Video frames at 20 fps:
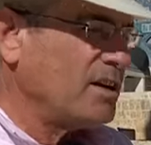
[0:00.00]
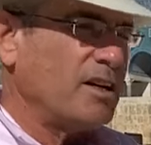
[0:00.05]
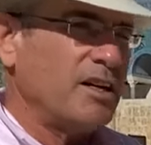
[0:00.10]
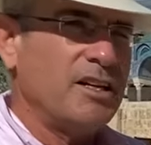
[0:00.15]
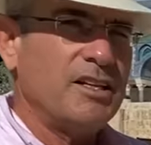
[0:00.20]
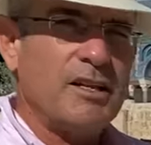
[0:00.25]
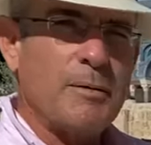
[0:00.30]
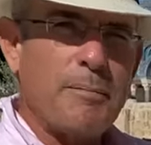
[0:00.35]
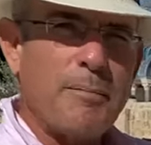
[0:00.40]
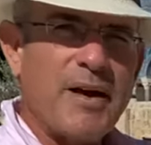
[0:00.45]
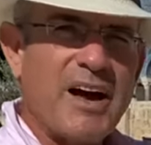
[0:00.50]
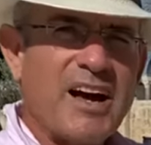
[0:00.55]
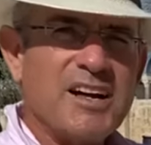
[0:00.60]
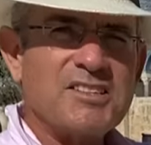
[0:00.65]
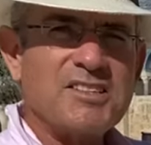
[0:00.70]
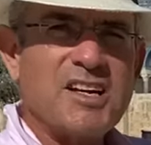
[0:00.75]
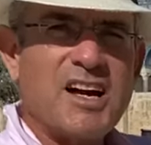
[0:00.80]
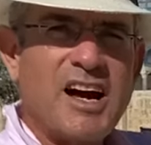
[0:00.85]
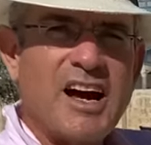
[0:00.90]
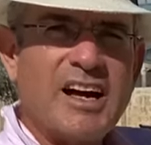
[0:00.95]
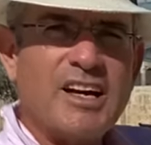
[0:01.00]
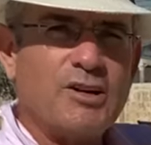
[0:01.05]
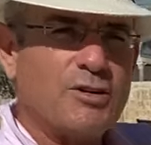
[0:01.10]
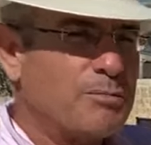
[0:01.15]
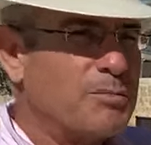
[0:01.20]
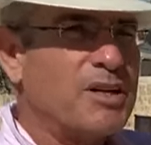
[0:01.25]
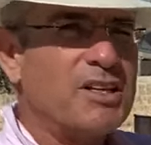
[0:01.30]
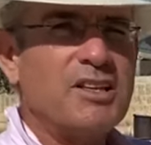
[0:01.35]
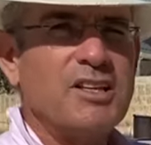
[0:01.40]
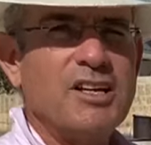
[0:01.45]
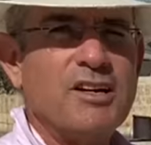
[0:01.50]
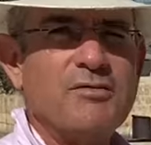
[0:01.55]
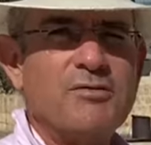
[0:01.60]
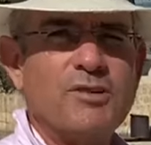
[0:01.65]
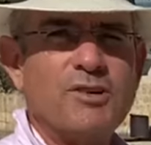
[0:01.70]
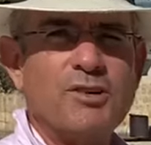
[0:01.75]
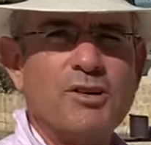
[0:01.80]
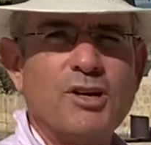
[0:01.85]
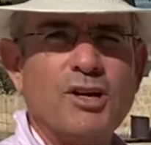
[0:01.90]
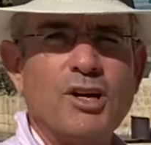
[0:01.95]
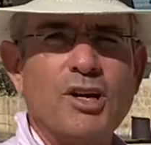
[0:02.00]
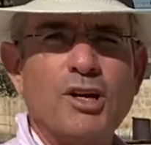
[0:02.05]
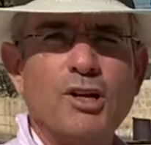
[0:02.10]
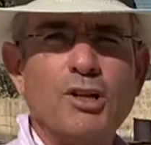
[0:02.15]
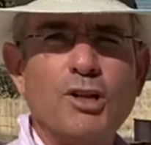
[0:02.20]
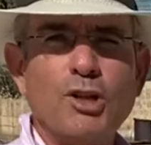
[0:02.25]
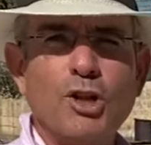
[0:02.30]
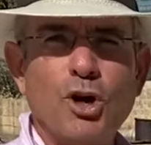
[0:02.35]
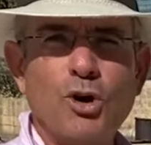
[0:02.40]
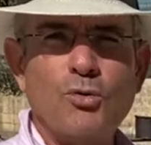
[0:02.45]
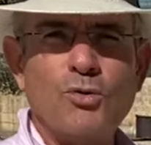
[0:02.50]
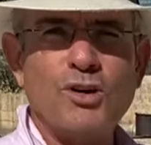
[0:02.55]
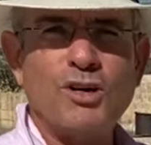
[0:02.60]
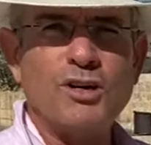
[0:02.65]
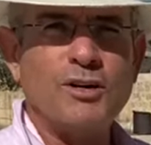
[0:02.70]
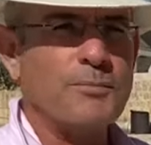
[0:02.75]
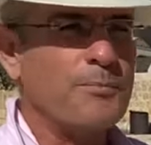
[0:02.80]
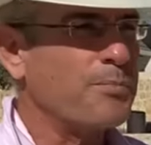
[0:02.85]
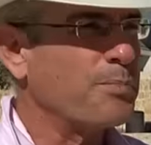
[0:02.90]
in the past higher, but never lower.